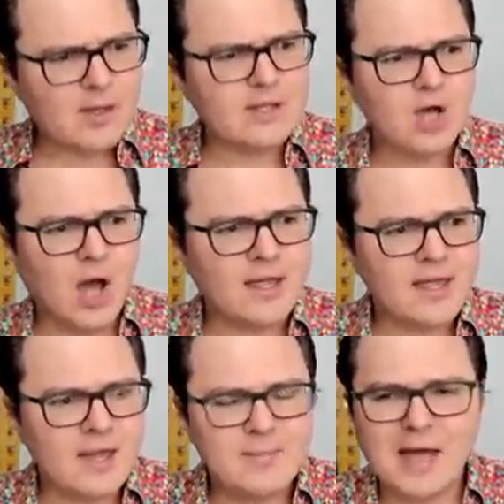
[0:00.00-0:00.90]

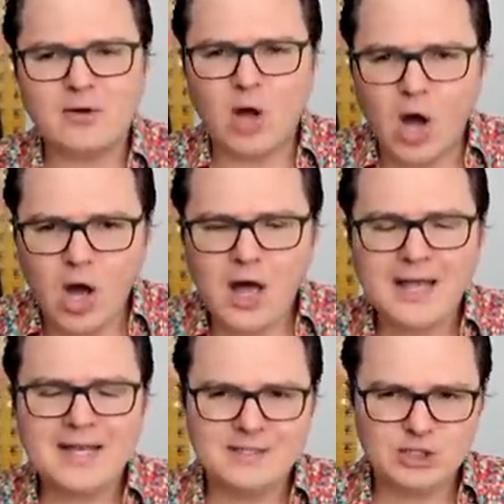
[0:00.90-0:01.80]
talking about
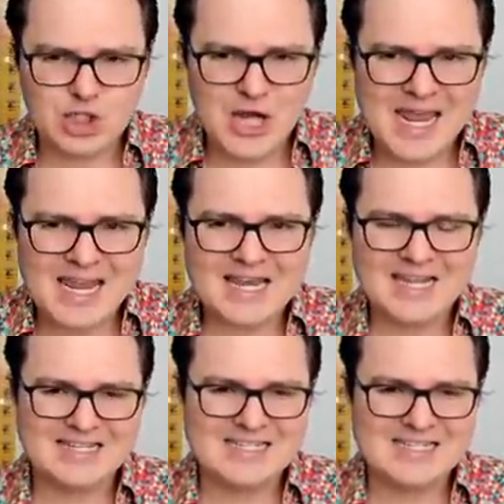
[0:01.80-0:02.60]
on-chain